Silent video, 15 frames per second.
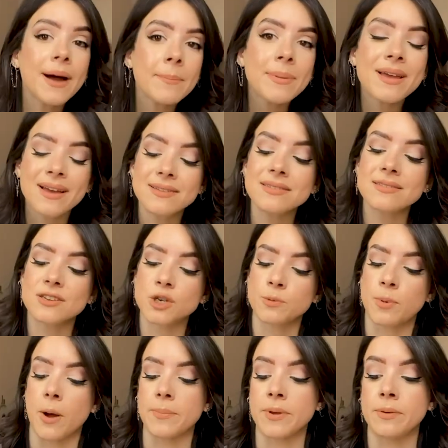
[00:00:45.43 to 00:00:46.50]
But because it's such a
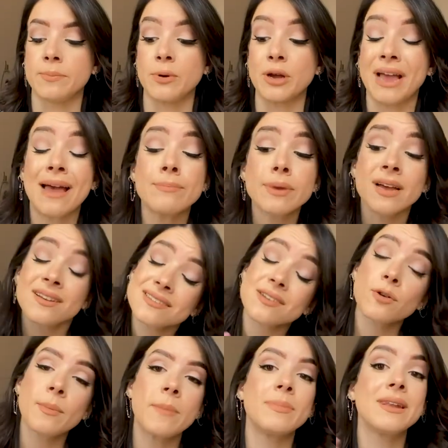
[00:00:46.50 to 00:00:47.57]
popular book and because I
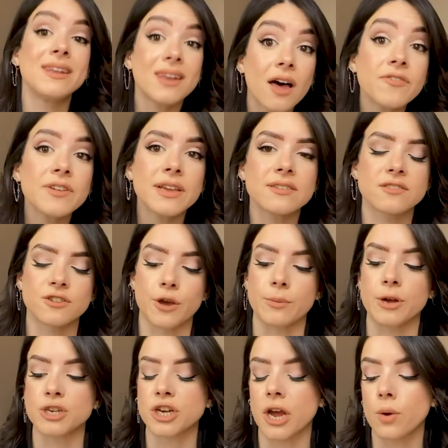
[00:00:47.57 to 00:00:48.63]
remember loving it so
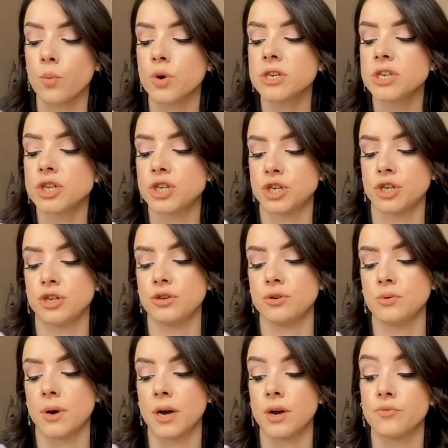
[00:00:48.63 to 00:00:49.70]
much, I wanted
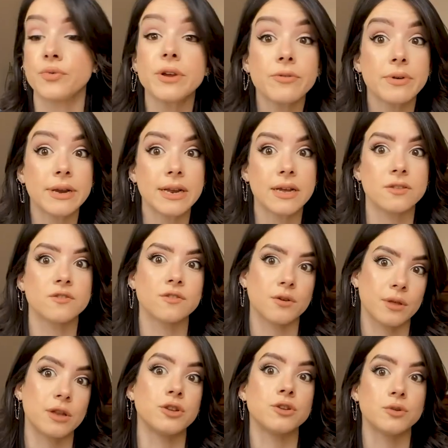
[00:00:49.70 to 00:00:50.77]
to reread it and so
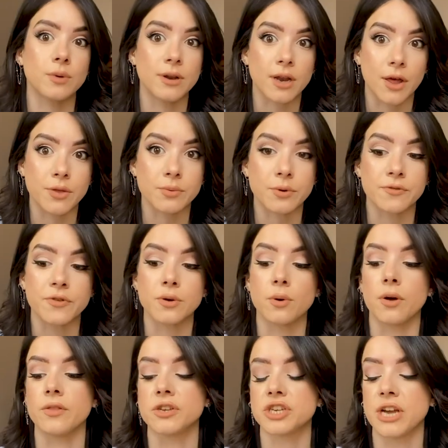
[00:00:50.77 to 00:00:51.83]
then do another review
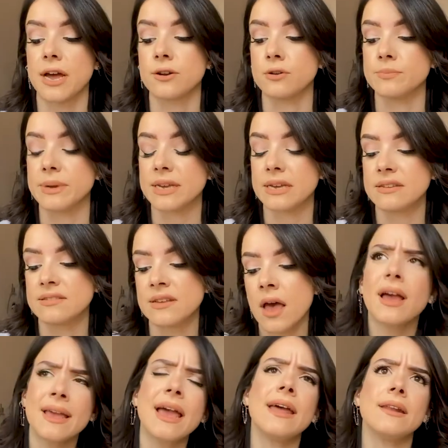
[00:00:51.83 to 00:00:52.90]
on the channel. Because
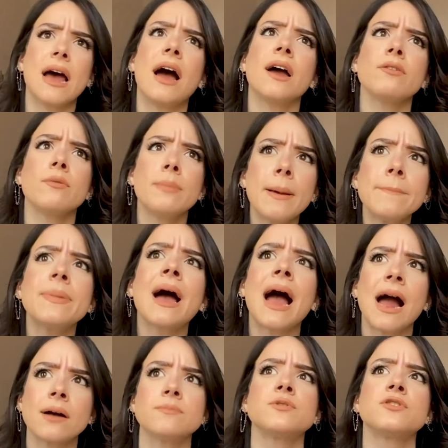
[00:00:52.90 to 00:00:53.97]
again, I remember
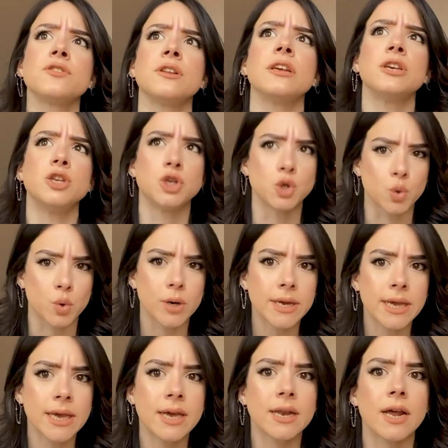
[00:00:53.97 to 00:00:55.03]
absolutely adoring
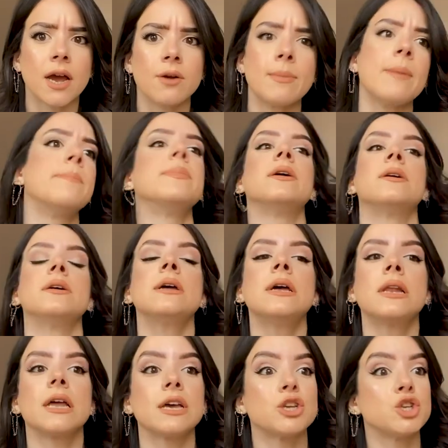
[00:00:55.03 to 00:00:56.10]
it, and I remember
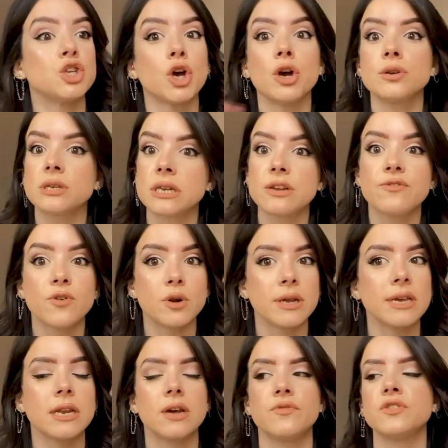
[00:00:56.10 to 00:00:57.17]
like totally falling
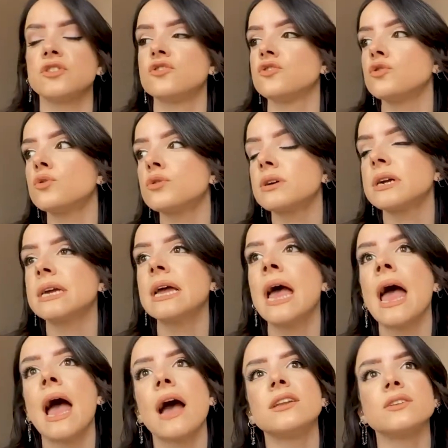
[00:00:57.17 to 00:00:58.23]
in love with the story,
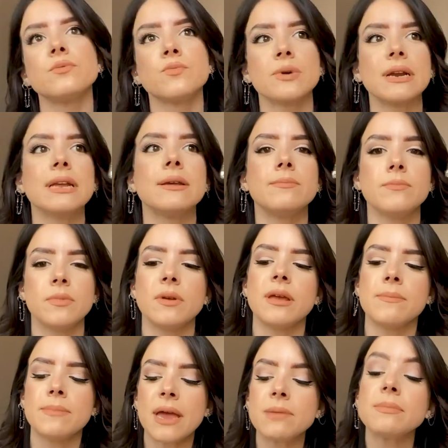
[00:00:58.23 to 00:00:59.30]
and it
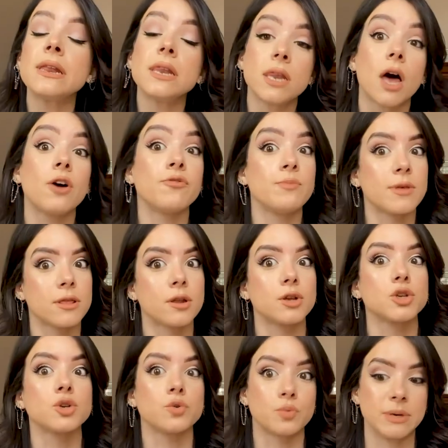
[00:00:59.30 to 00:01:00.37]
made me love
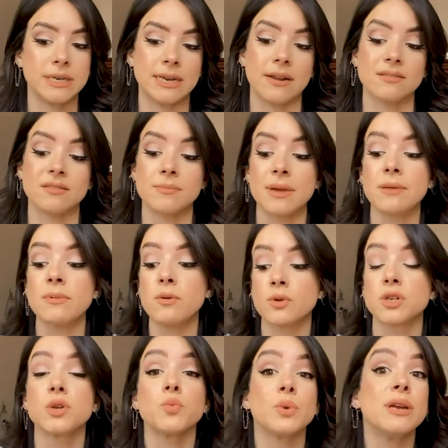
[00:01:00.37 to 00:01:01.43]
mythological retellings. It made me want
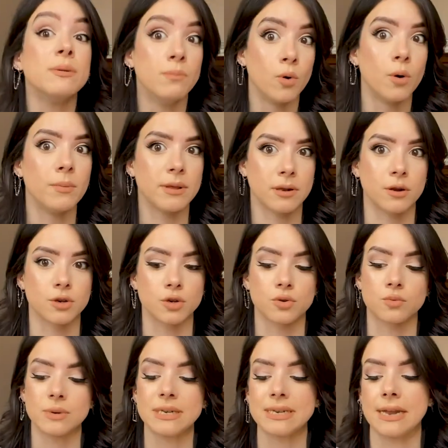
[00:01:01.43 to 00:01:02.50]
to read more mythological
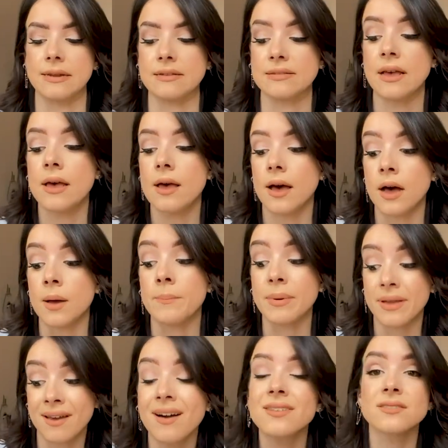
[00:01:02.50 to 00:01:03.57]
retellings
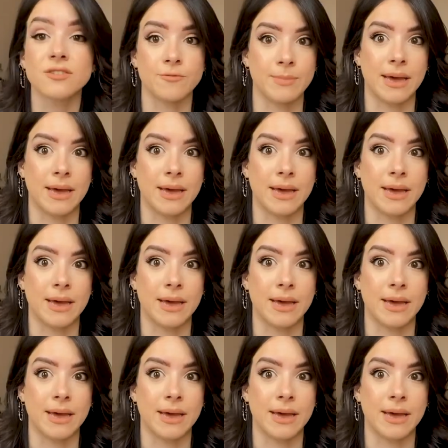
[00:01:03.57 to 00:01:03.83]
because of